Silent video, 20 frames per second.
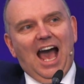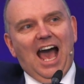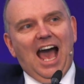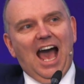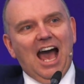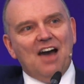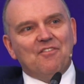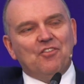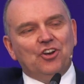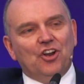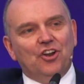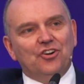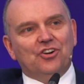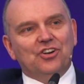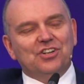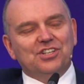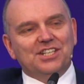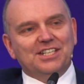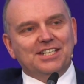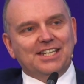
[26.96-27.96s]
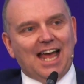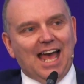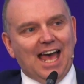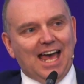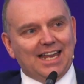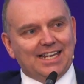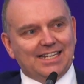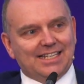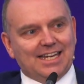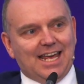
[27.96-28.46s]
have an
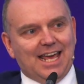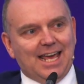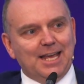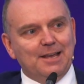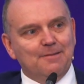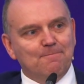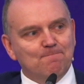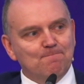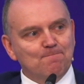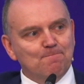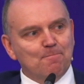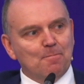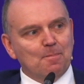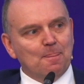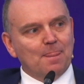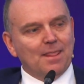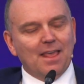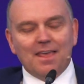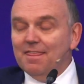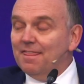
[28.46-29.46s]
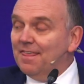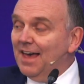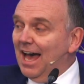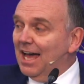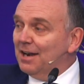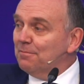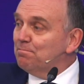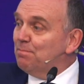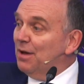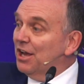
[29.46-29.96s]
understanding
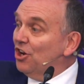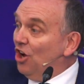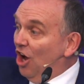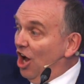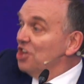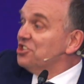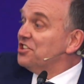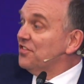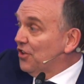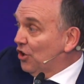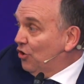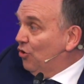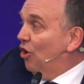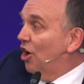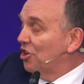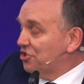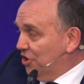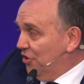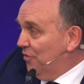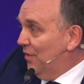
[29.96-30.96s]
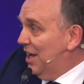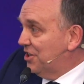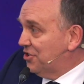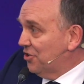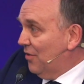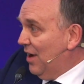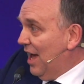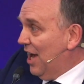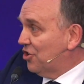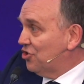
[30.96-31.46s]
that because of the cross and
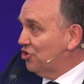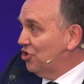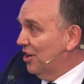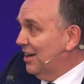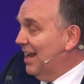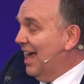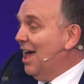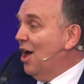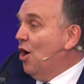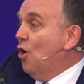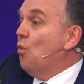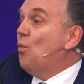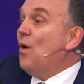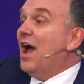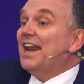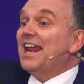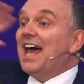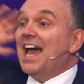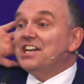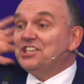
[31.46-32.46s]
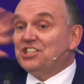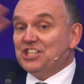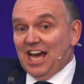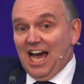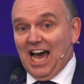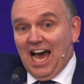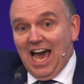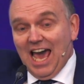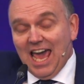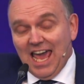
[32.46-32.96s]
resurrection, when I
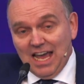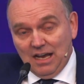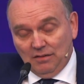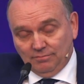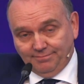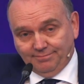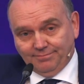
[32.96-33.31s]
die,